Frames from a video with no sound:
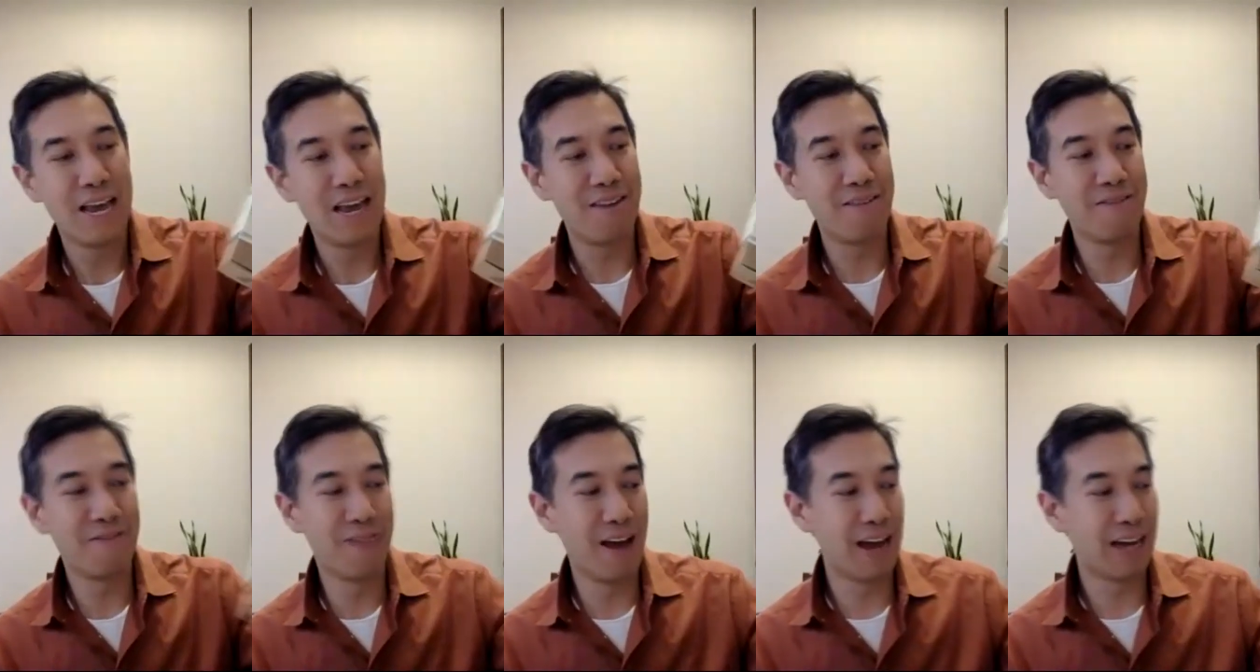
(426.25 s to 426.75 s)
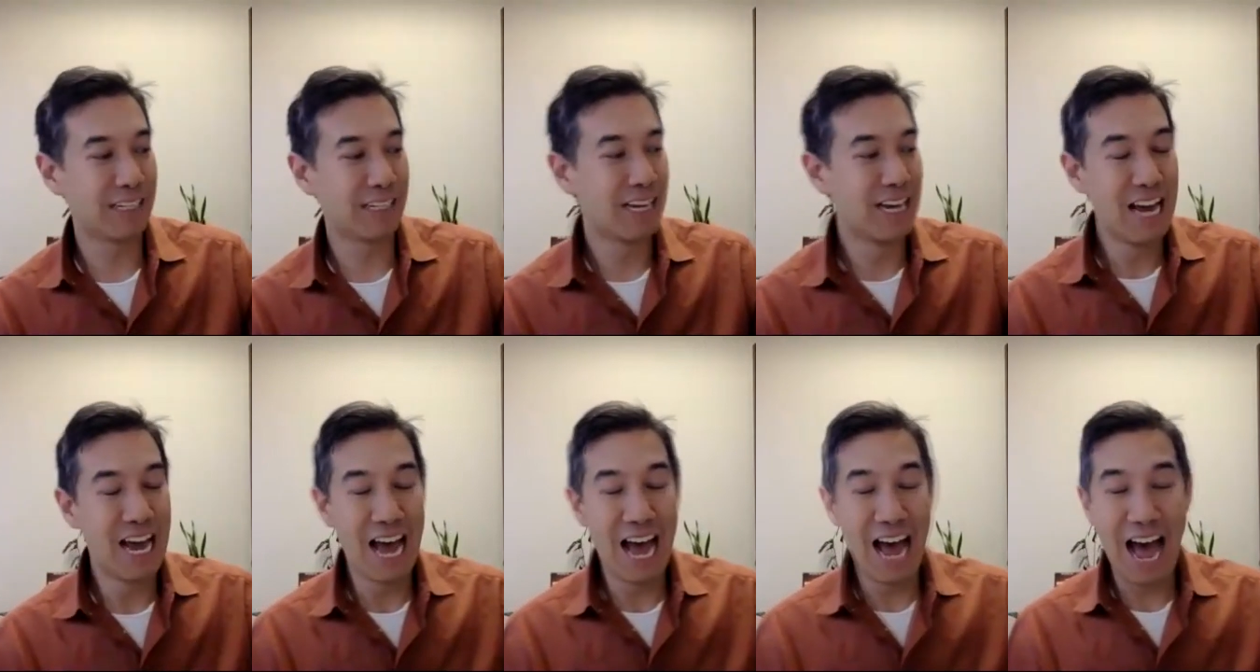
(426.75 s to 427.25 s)
In fact,
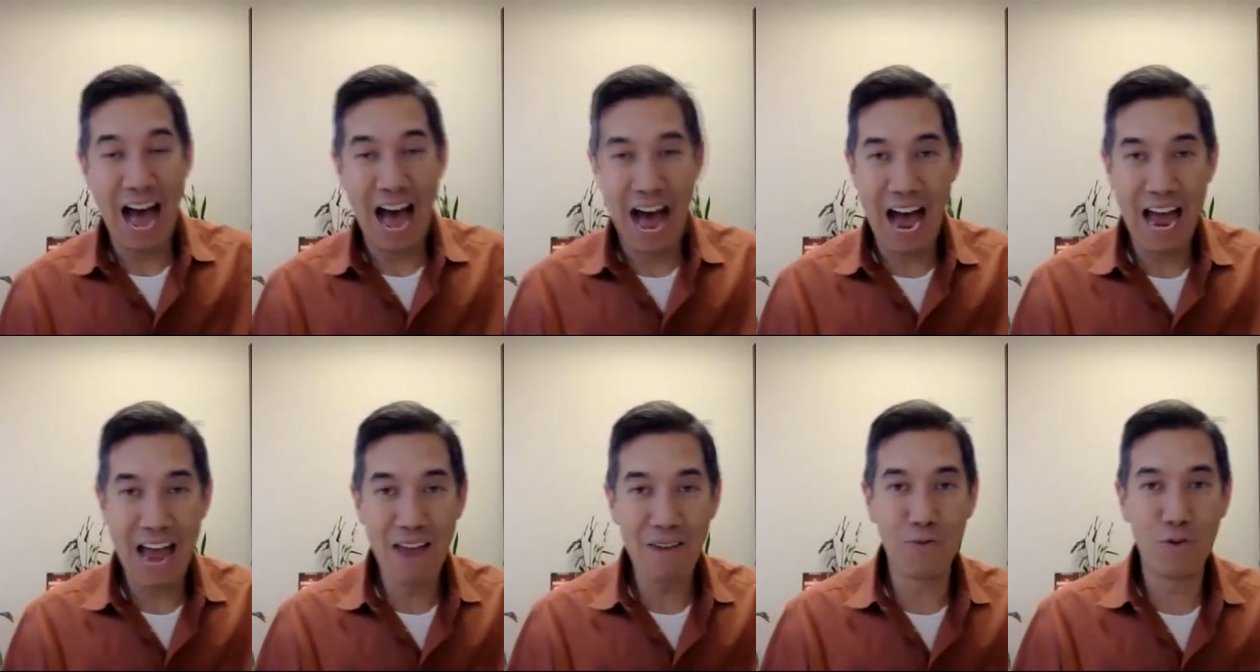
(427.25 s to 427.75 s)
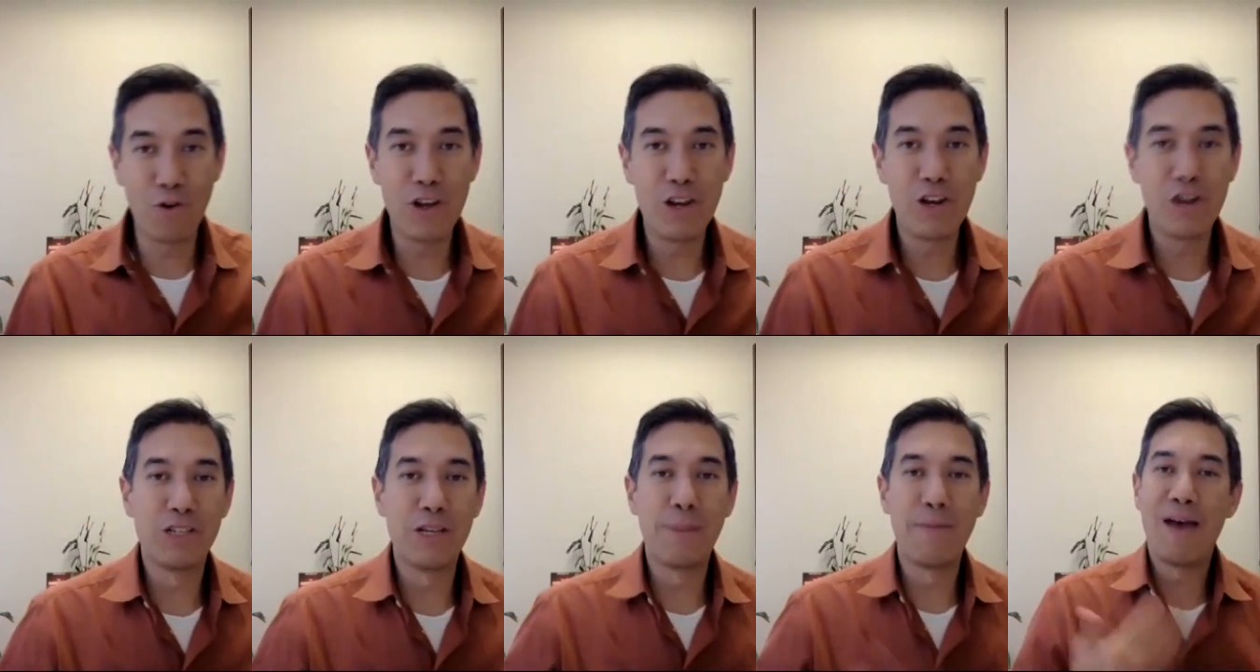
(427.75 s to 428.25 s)
for
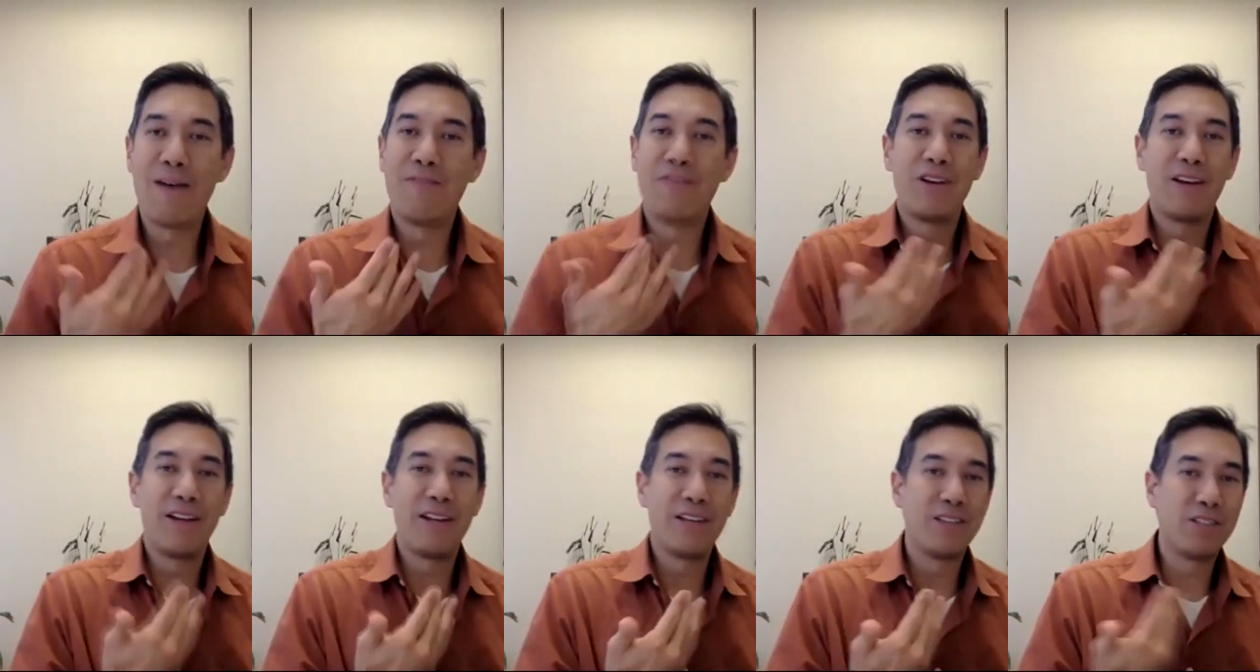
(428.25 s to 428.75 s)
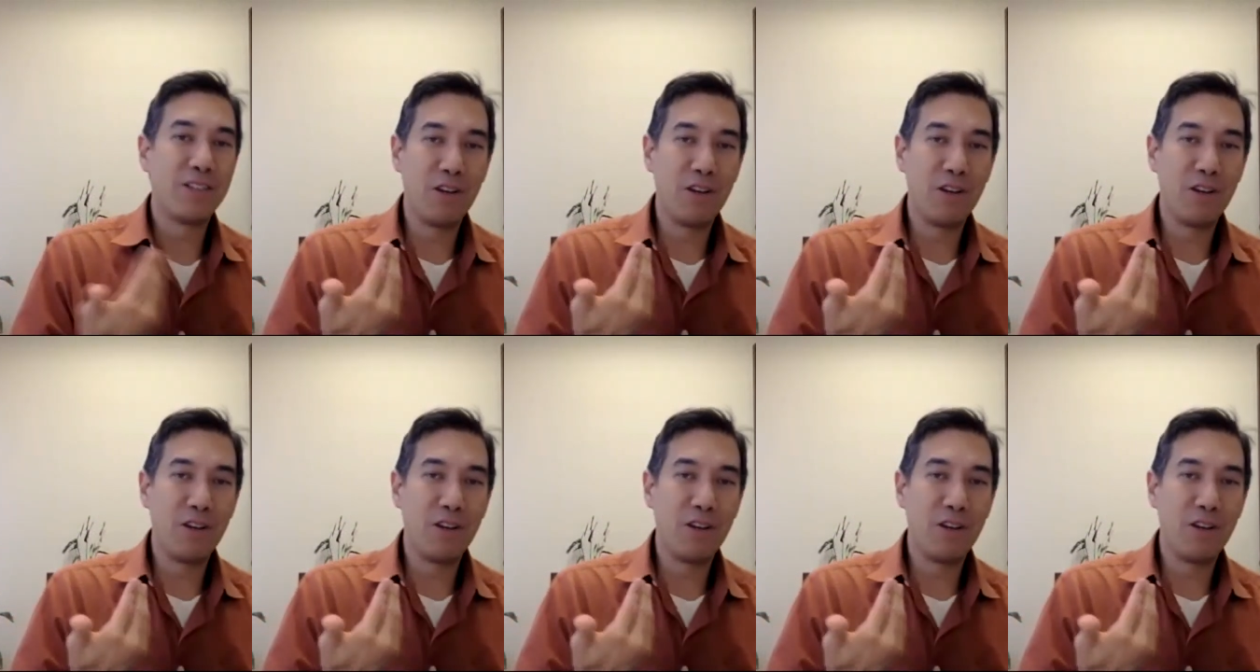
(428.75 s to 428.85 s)
years, I'm half Chinese.